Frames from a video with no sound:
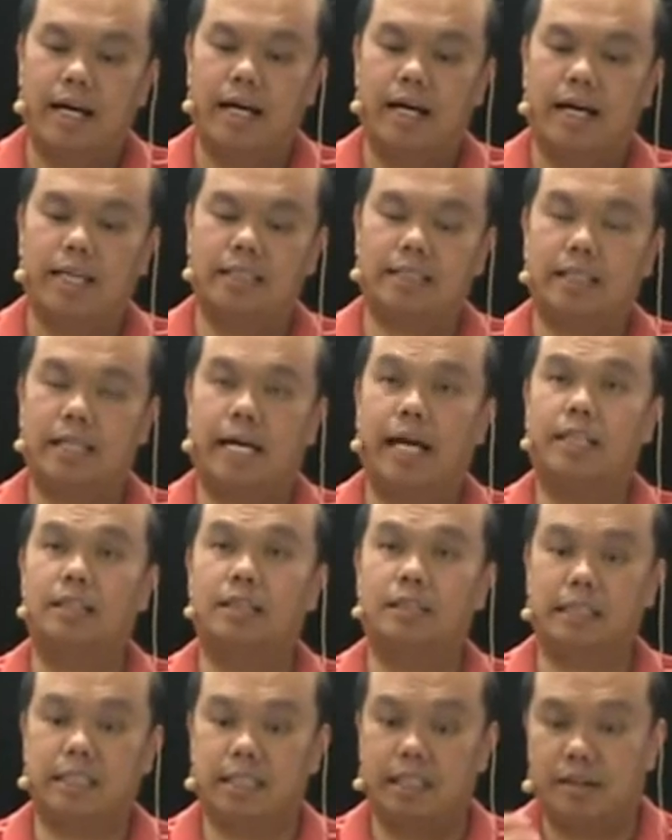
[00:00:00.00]
as I add
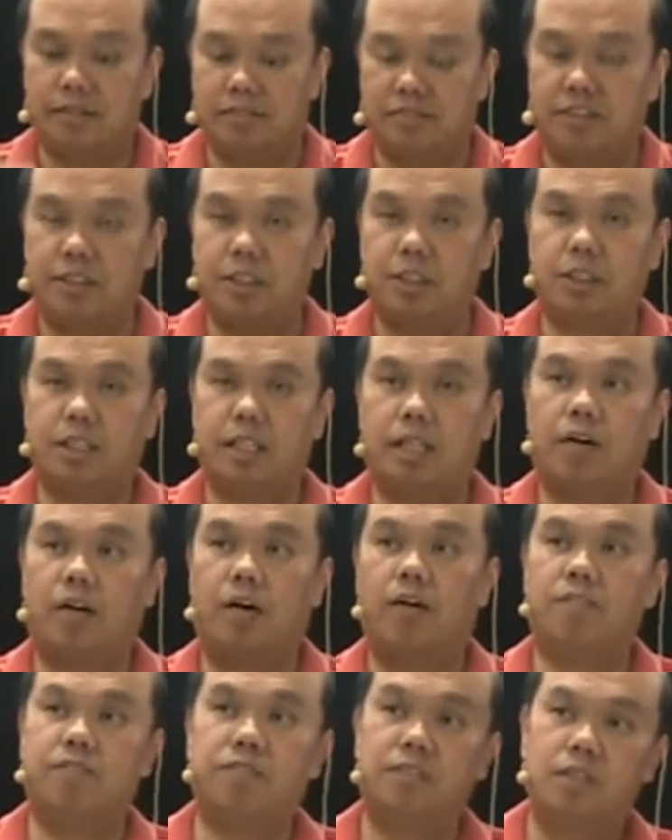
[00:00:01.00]
the detail and finish that
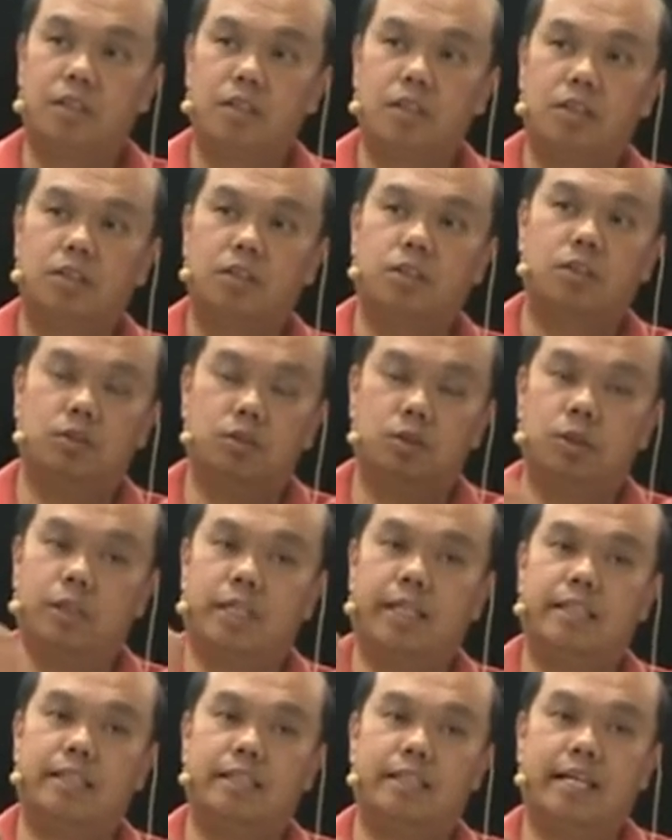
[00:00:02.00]
off, you
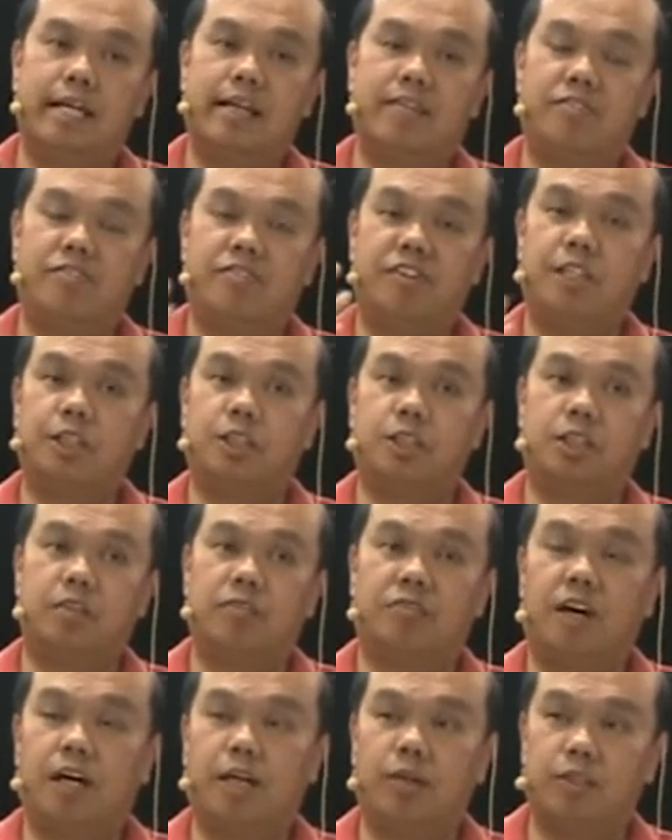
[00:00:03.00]
can then finish
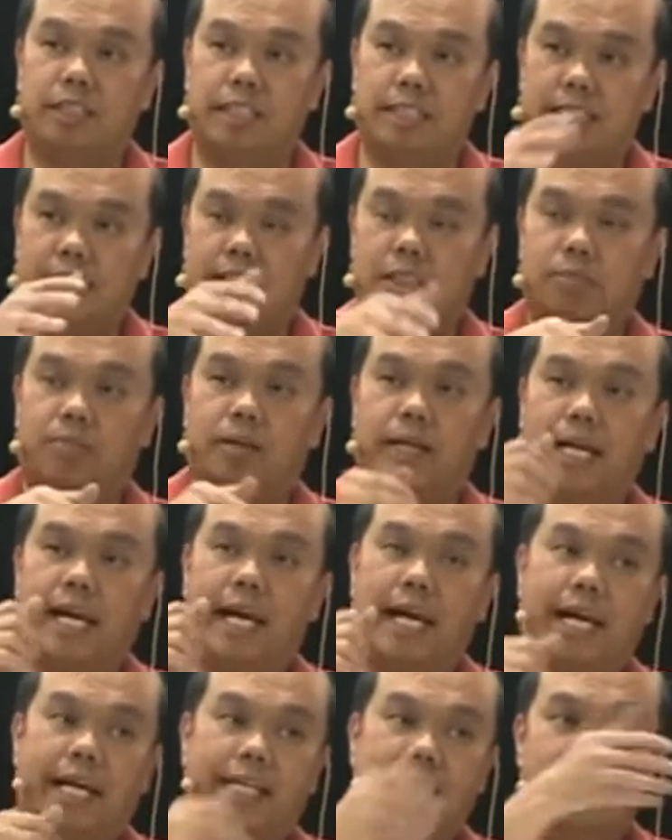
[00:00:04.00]
the final details by
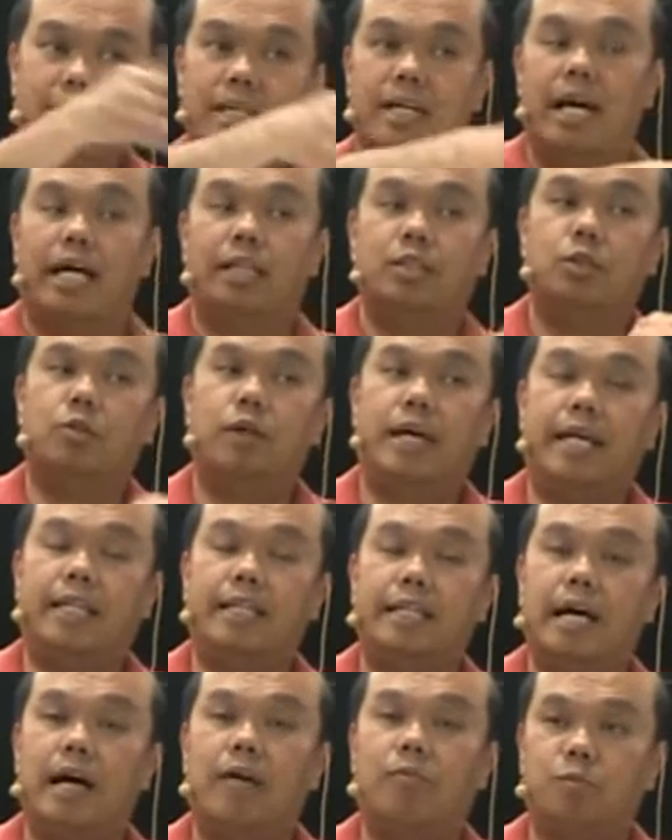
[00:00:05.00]
hand, and you
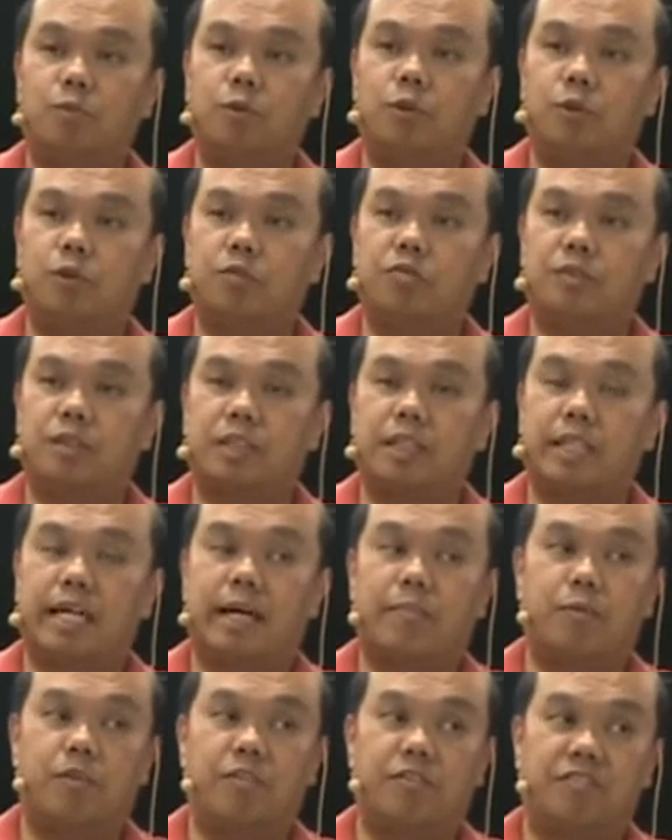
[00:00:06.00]
end up with a
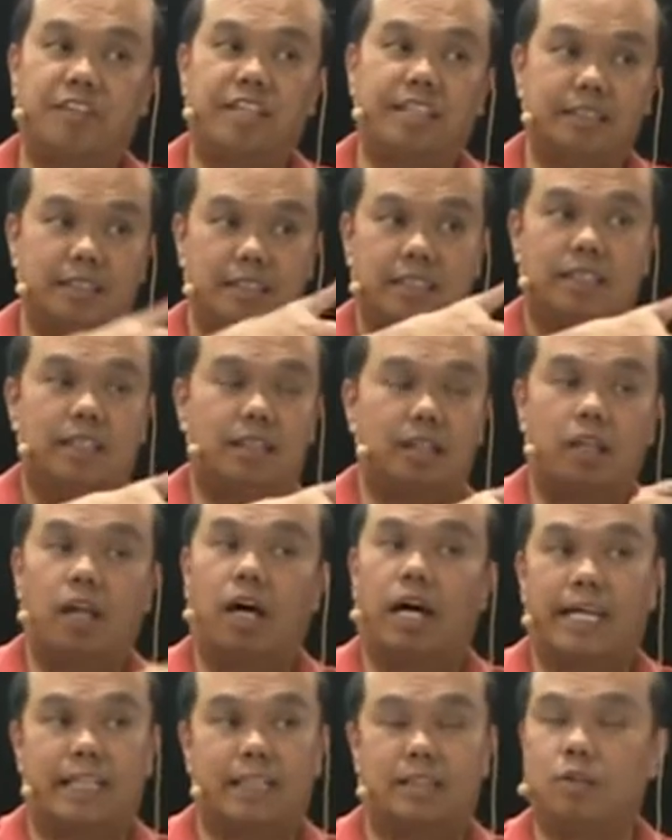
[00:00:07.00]
couple of figures
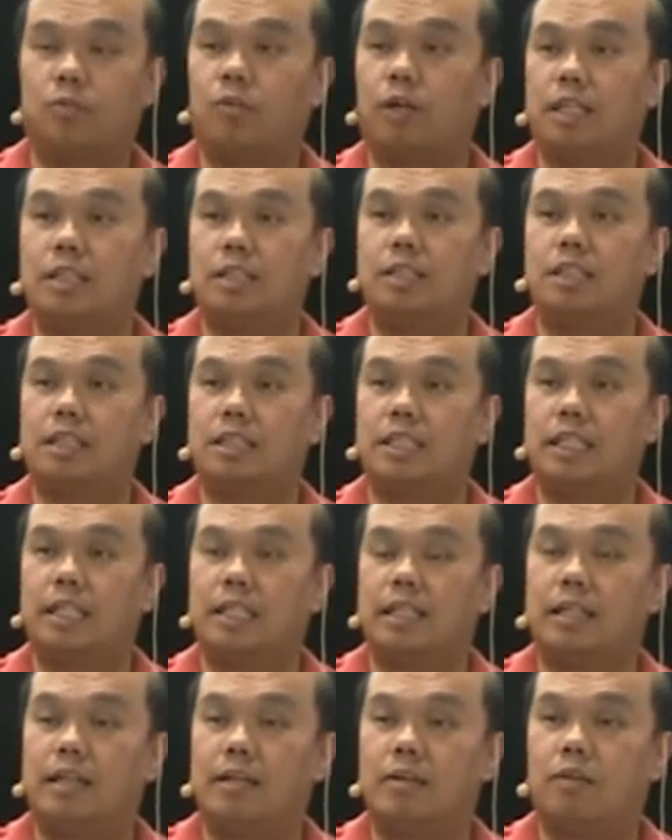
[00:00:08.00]
like the ones
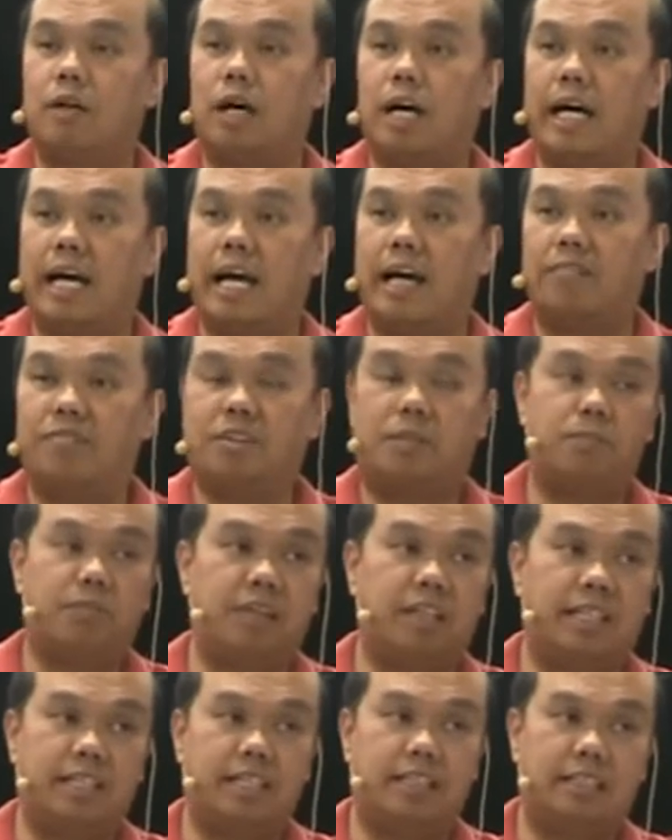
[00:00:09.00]
I have
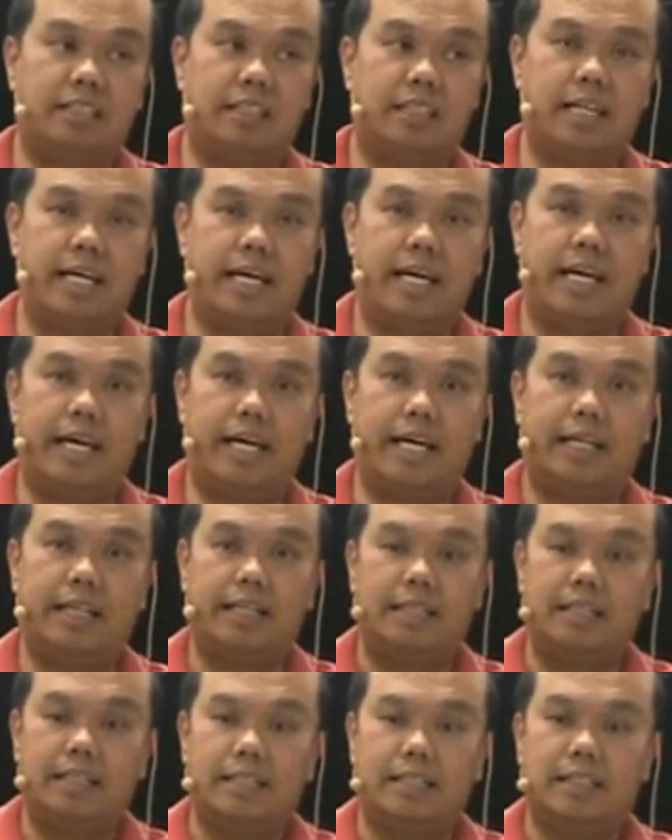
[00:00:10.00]
completed there.
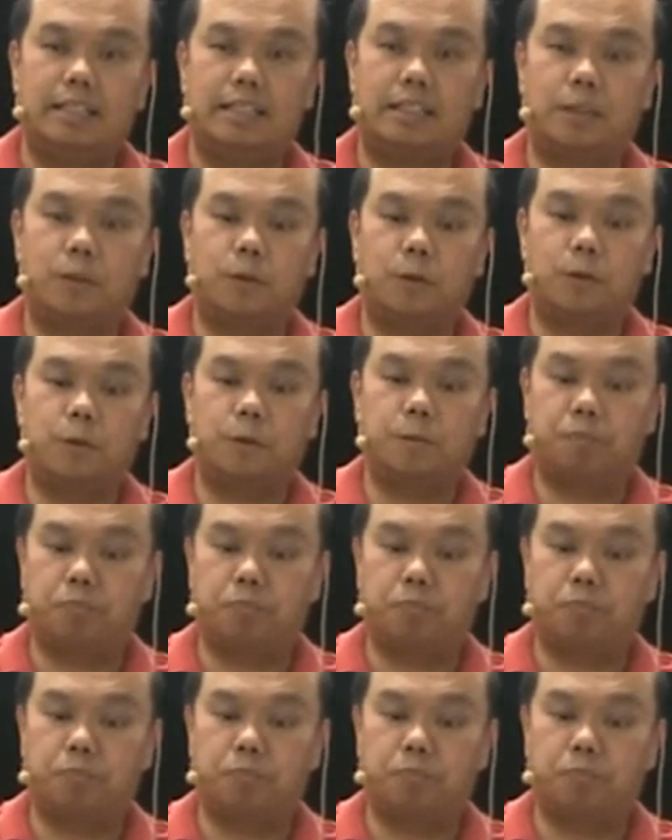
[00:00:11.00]
So